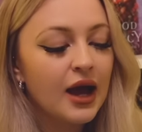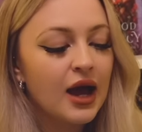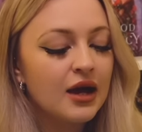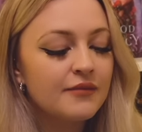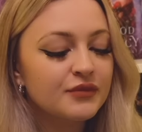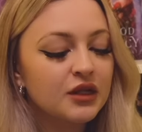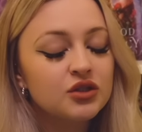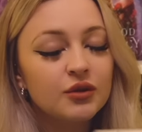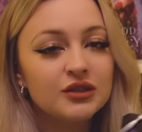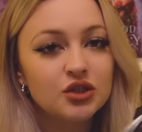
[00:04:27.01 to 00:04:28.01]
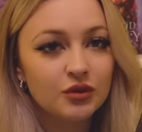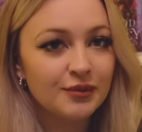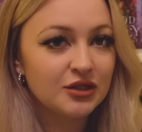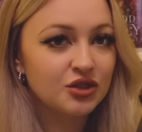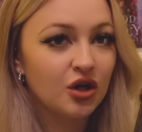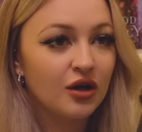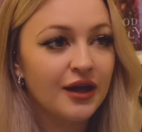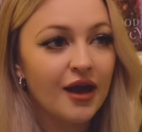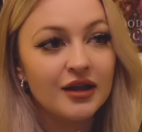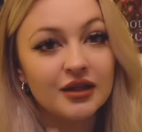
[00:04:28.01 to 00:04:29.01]
Um, so I do want to make a start on
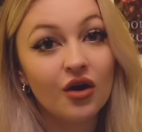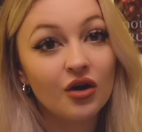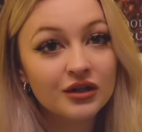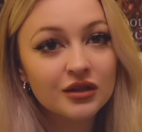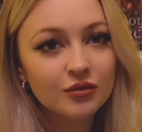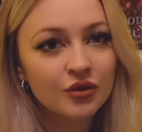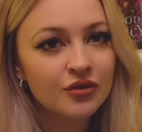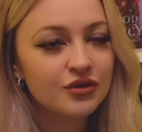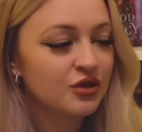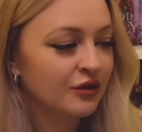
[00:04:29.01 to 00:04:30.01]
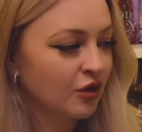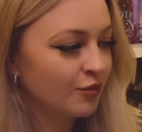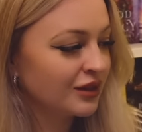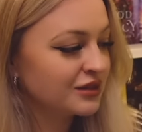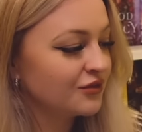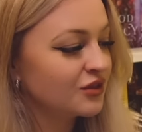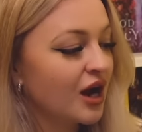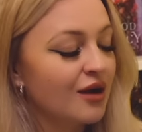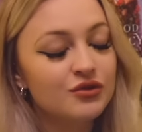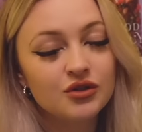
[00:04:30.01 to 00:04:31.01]
it early on in the month. So I've got plenty of
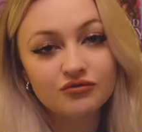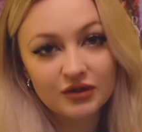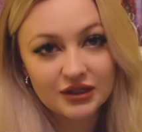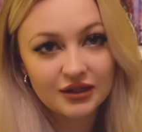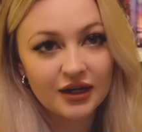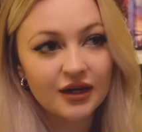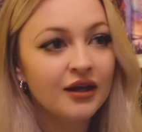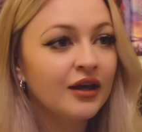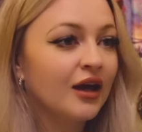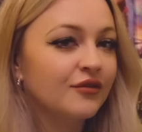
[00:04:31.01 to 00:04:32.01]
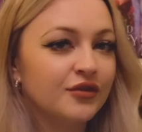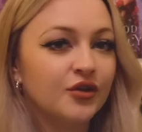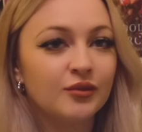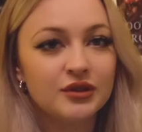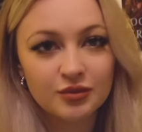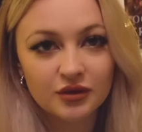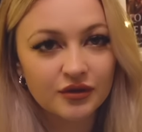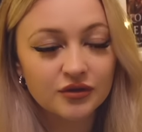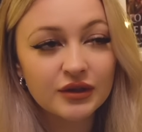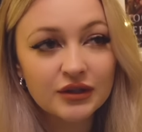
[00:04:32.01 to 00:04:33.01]
time to read it and film a
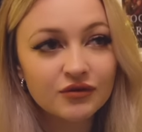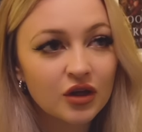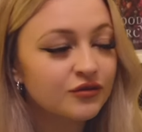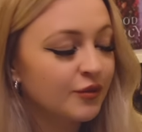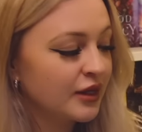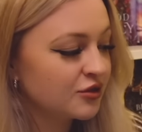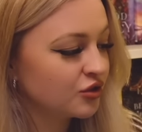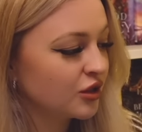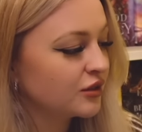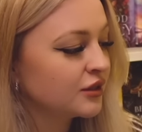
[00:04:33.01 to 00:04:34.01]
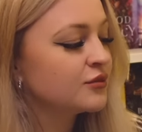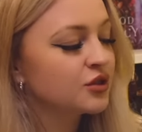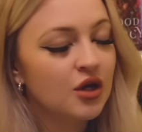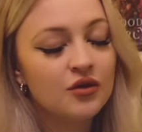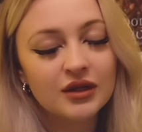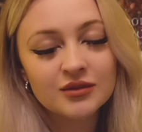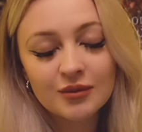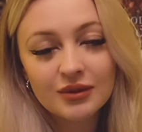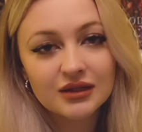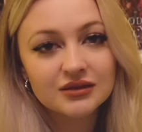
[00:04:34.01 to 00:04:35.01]
spoiler-filled reading vlog for Patreon. So that's my
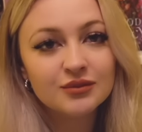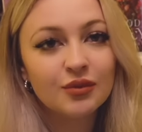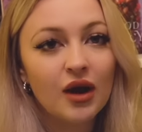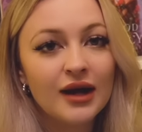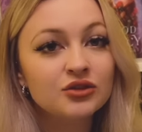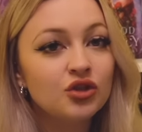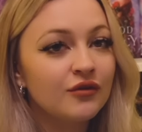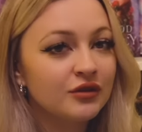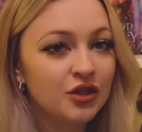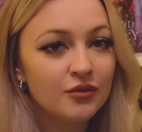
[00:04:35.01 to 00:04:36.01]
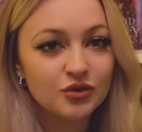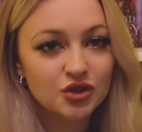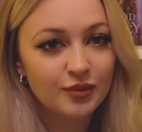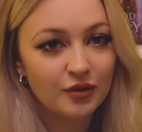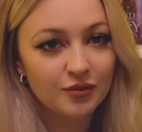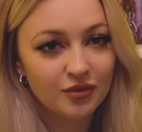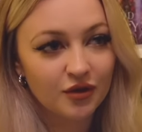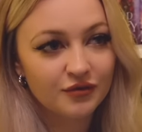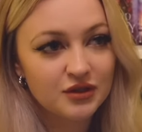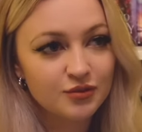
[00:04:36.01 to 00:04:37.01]
plans, but I don't really know much about the plot
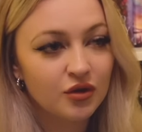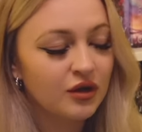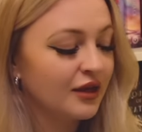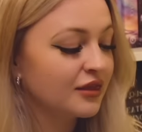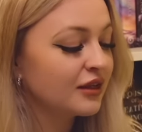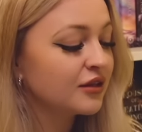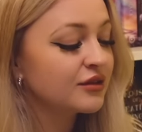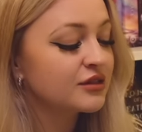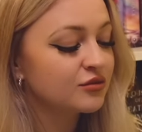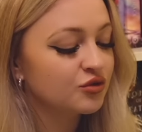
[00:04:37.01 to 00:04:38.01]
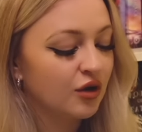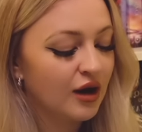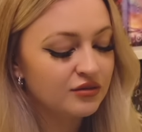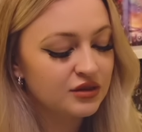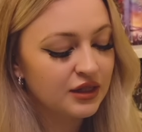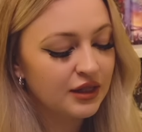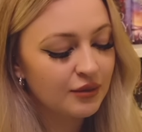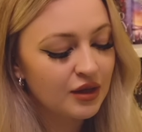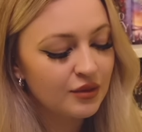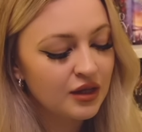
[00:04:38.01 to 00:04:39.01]
of this book. I think there is some trials in here
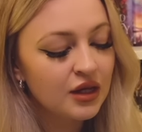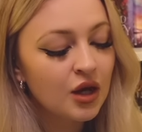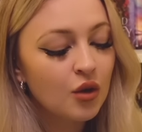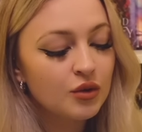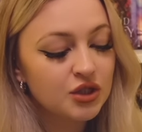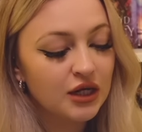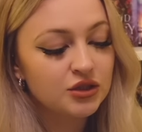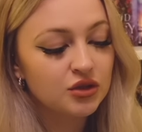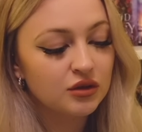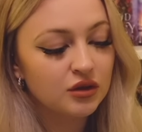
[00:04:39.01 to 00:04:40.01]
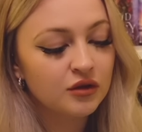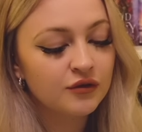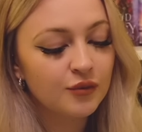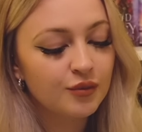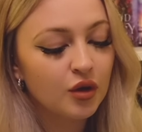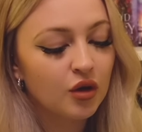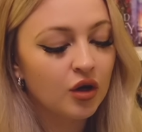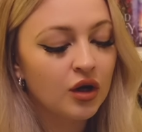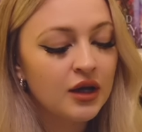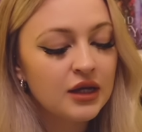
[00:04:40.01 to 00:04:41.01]
maybe, which I do love,
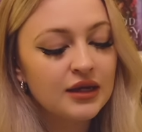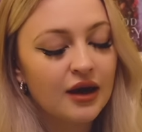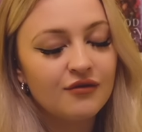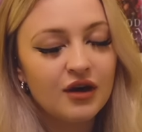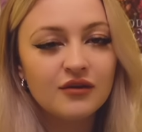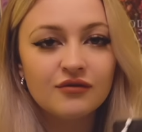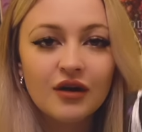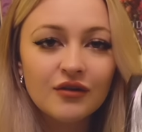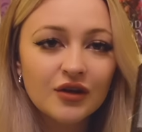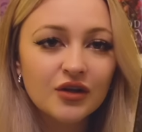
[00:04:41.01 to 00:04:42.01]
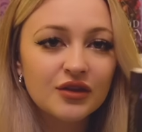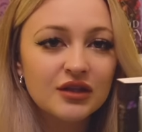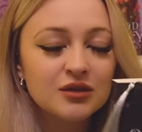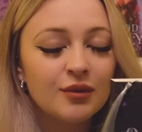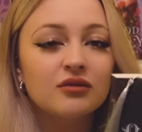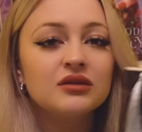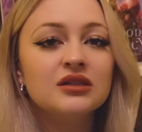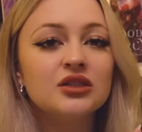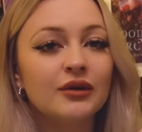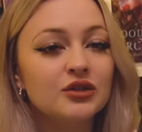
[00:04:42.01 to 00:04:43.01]
but yeah, I've heard very, very good things about
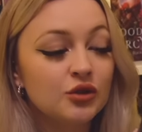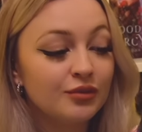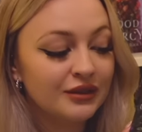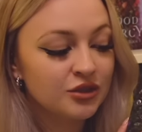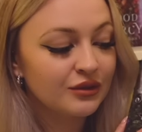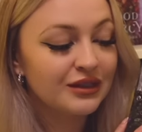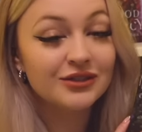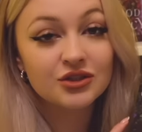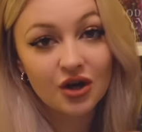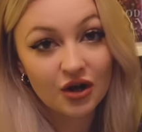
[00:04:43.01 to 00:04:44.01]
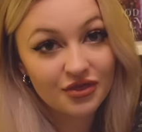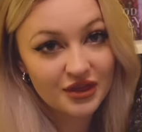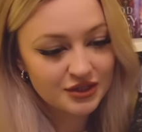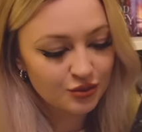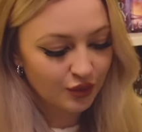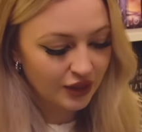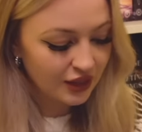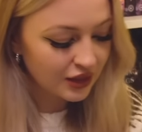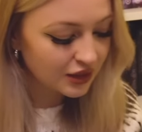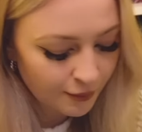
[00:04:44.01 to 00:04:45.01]
it, so I do plan to at least start it this
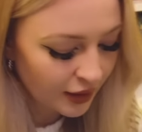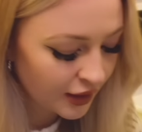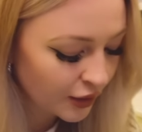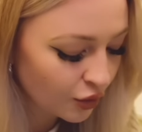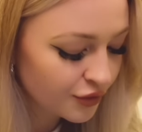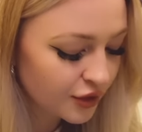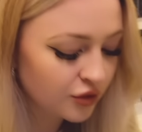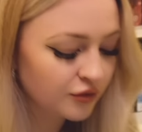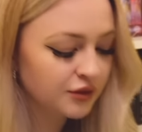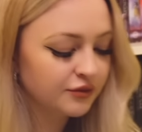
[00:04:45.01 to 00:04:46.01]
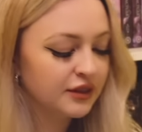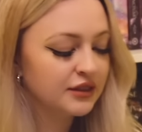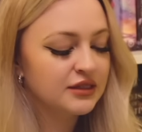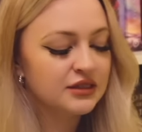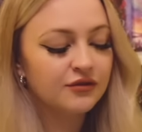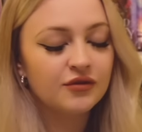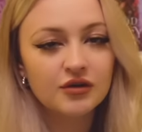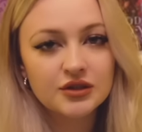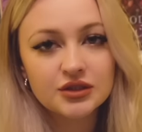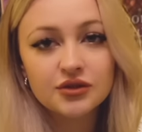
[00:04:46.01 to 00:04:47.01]
week. My other current read is The
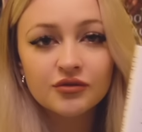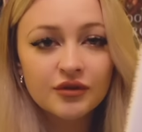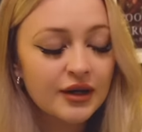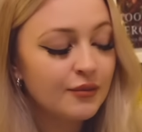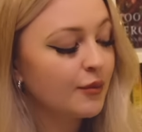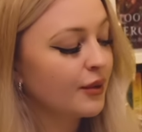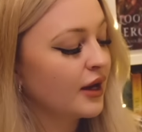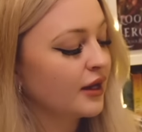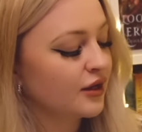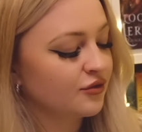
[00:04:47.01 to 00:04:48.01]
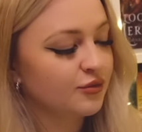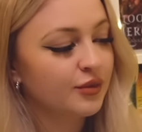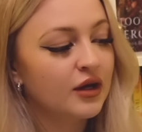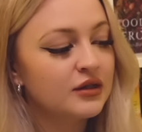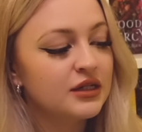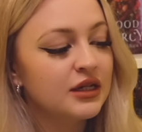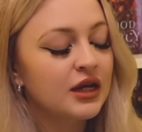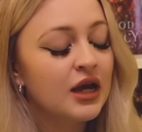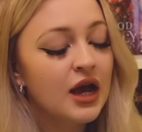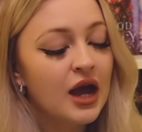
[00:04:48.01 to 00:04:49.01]
Forest Grimm by Kathryn Purdie,
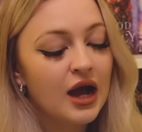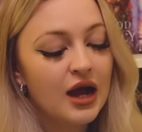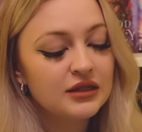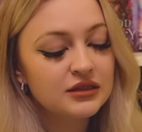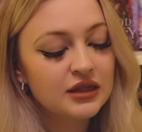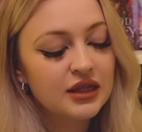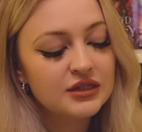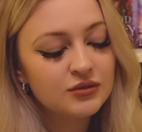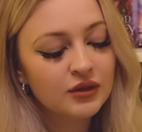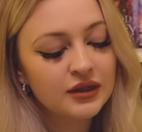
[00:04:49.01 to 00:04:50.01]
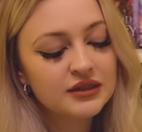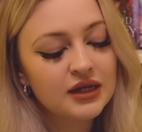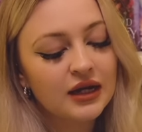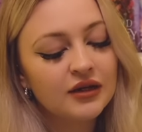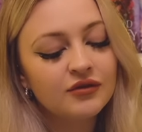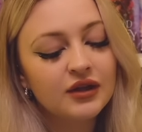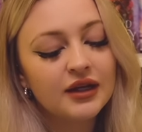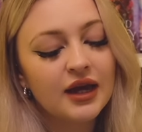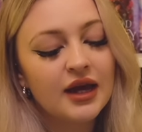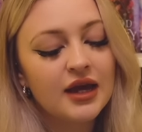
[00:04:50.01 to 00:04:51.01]
and this one is kind of
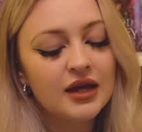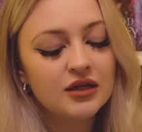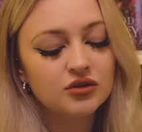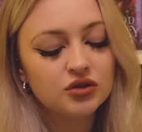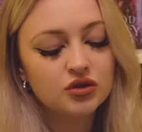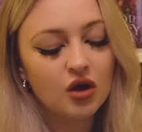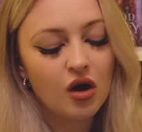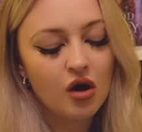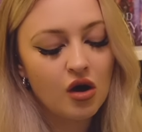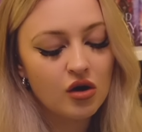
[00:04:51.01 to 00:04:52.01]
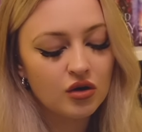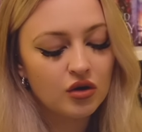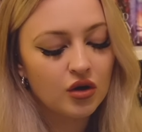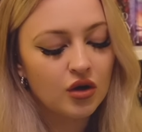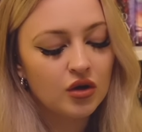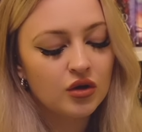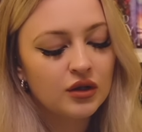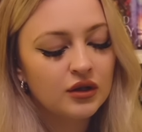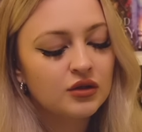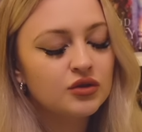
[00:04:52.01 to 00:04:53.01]
like a dark
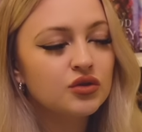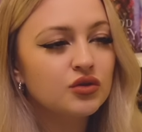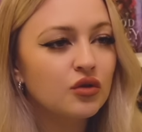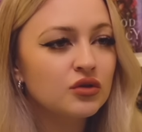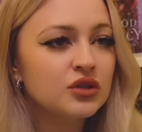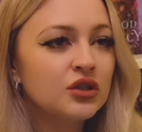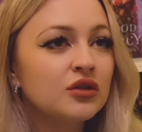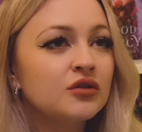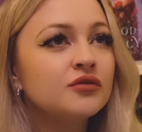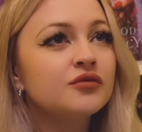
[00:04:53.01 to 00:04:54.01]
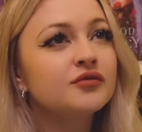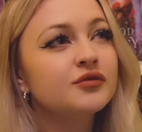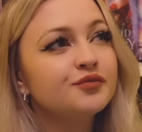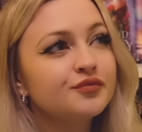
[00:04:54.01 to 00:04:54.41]
sort of